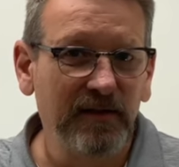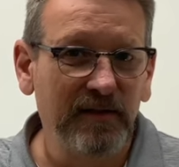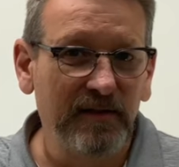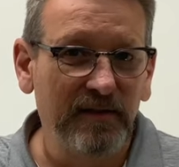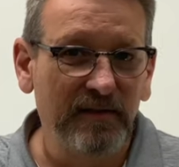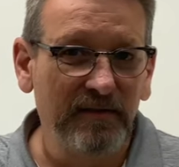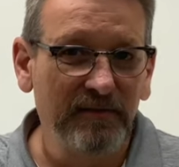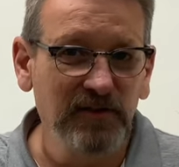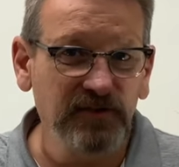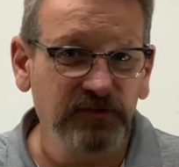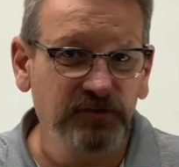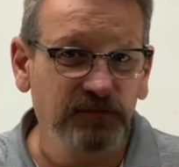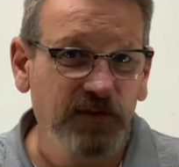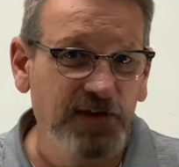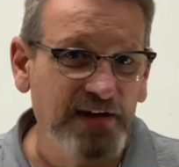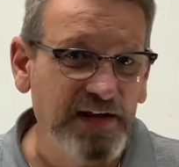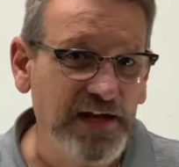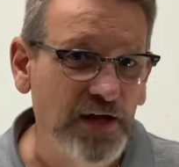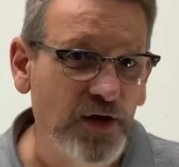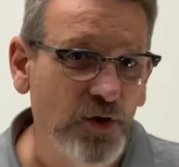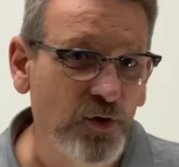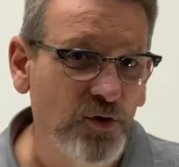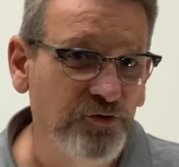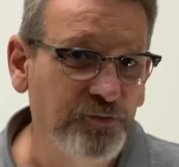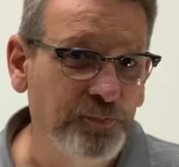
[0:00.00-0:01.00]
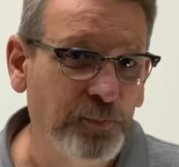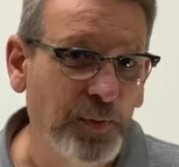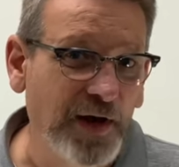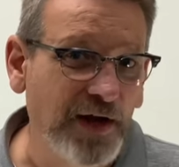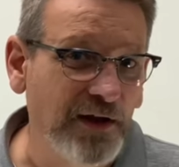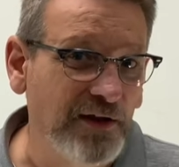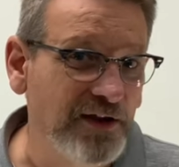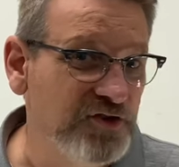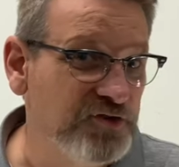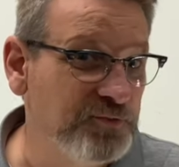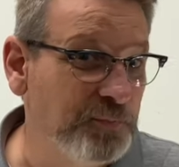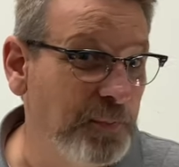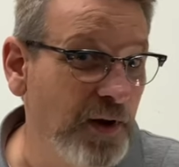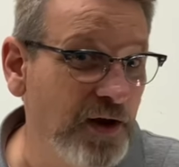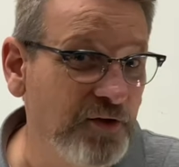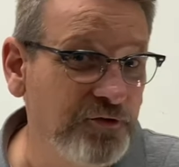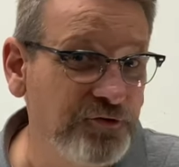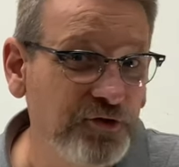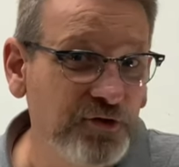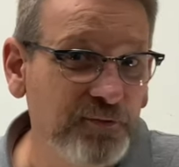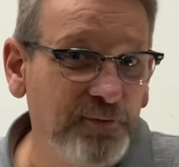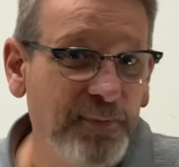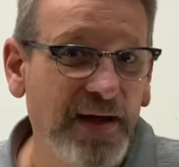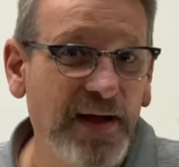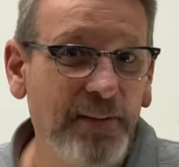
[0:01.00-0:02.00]
This video is proudly
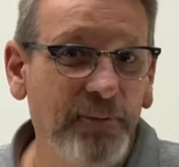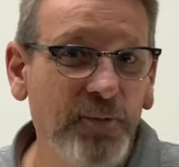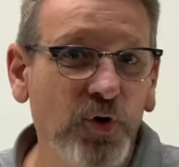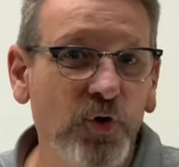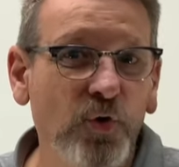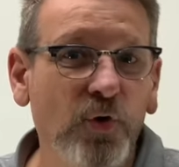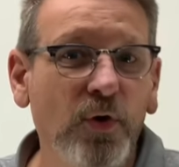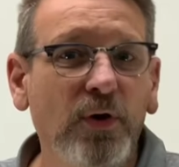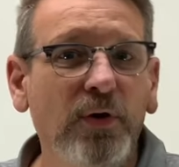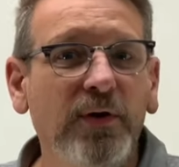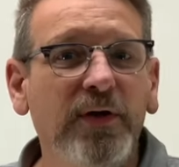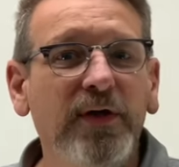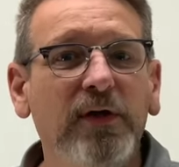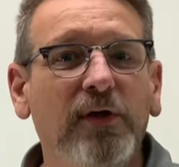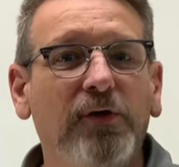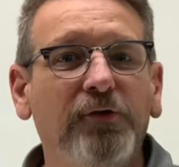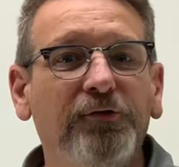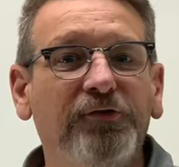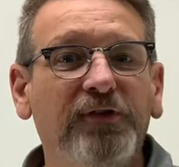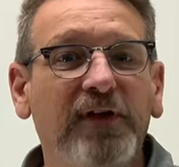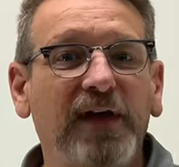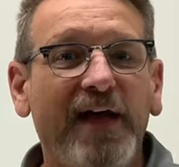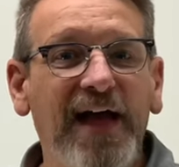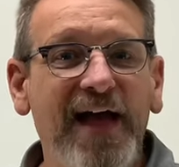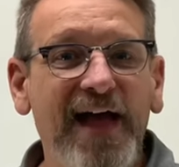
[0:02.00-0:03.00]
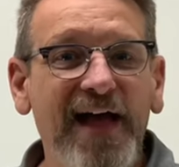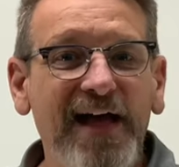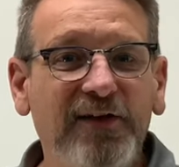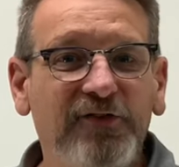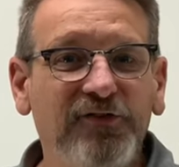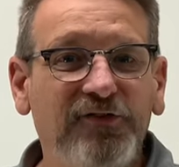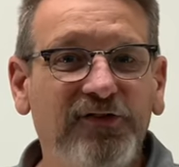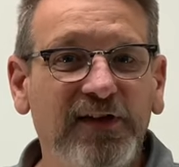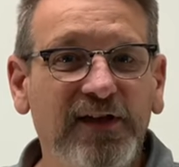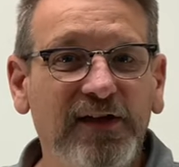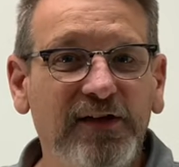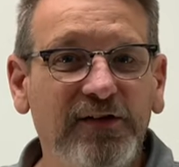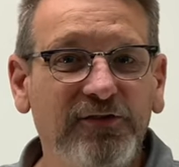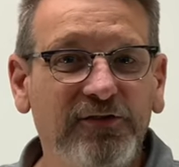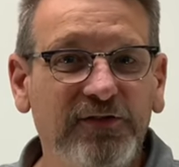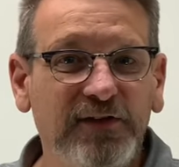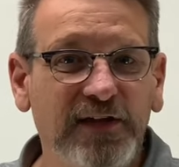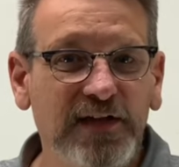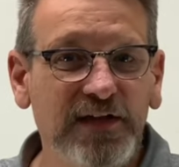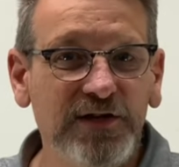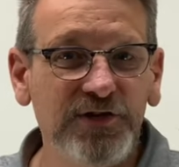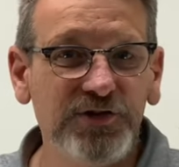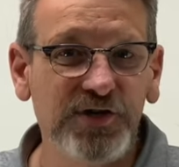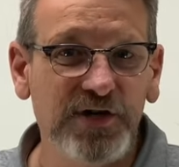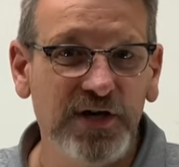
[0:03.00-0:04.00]
sponsored by McGraw-Hill's Access
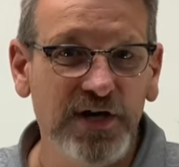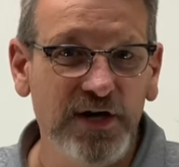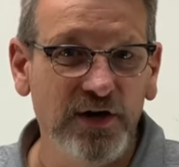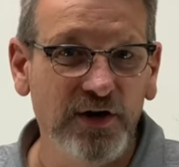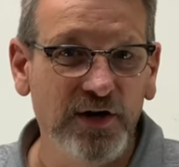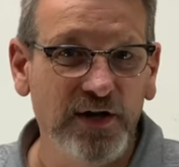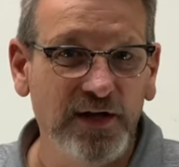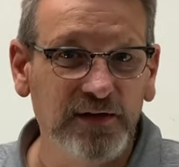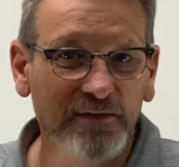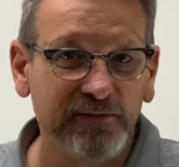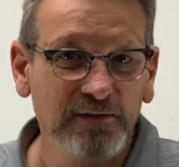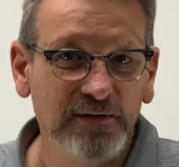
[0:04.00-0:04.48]
Engineering.